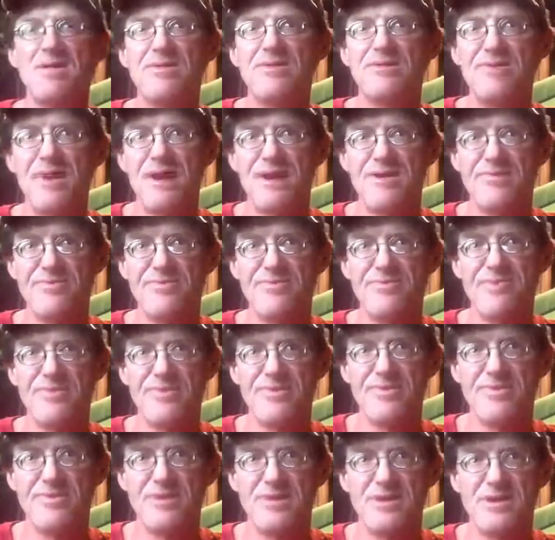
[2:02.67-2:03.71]
that
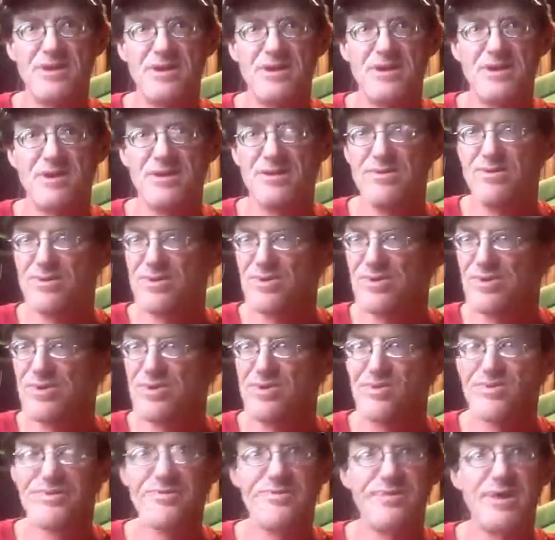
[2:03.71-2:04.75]
the
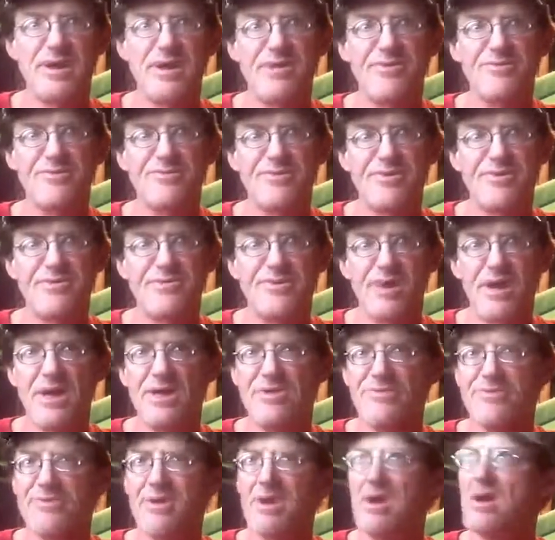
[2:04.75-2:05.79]
little stakes
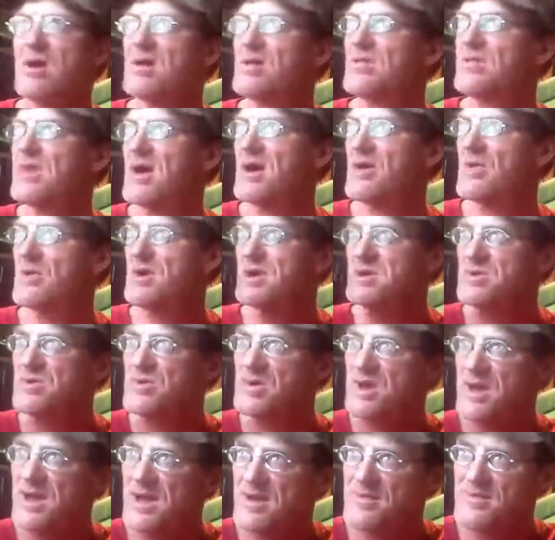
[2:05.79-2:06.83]
suggest. That way you
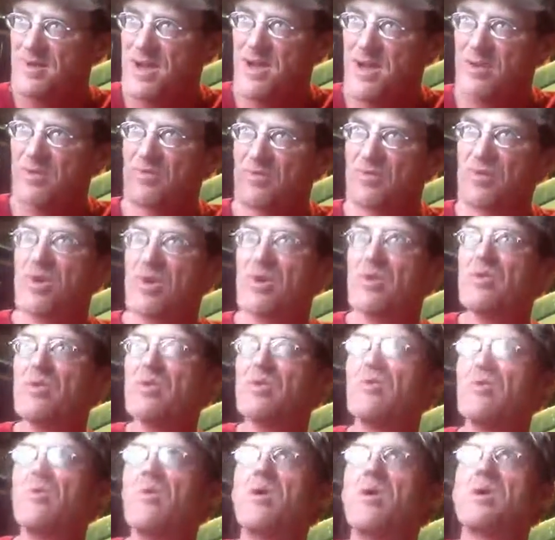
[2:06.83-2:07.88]
have a row
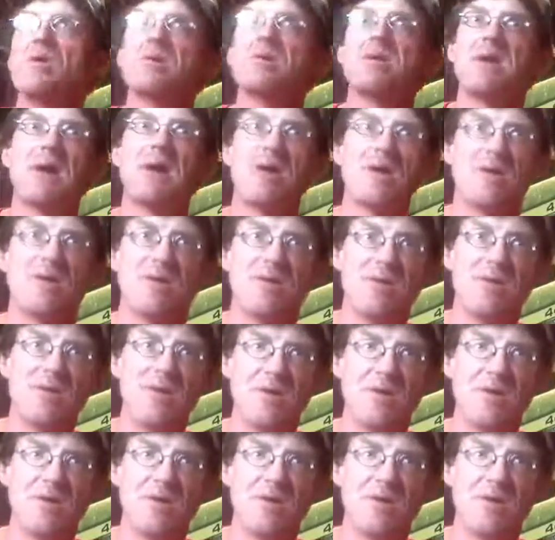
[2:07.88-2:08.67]
to walk down,